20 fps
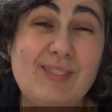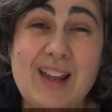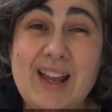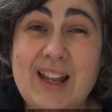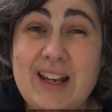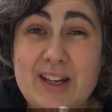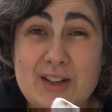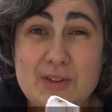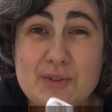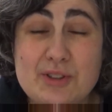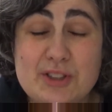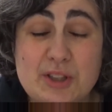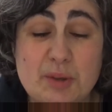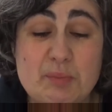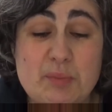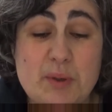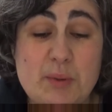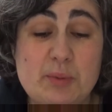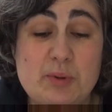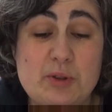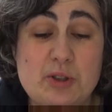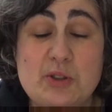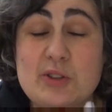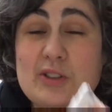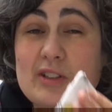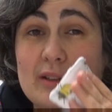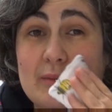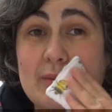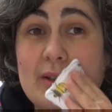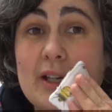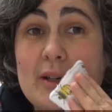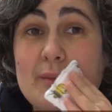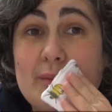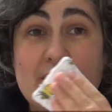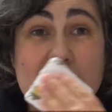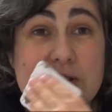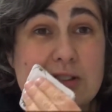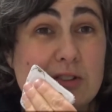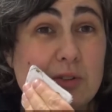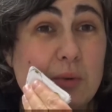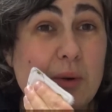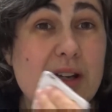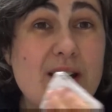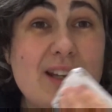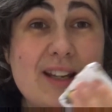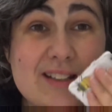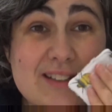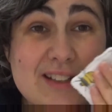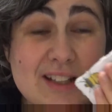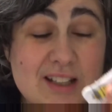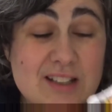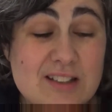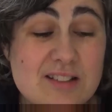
And I know some people use them because they're quite nice,